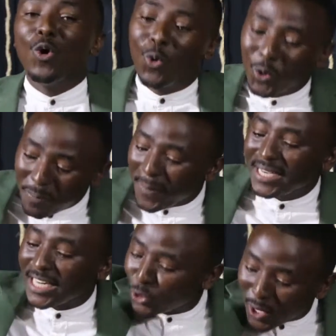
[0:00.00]

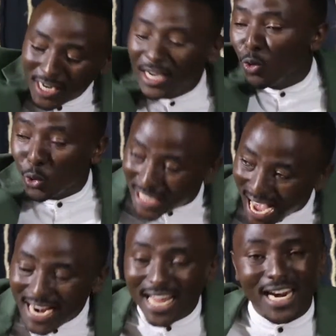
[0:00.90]
Kurepent actually ni
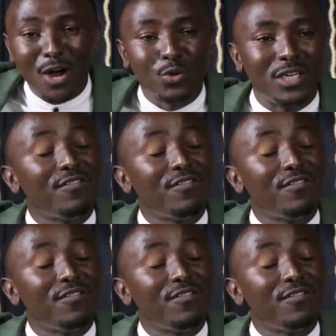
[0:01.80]
kutan around.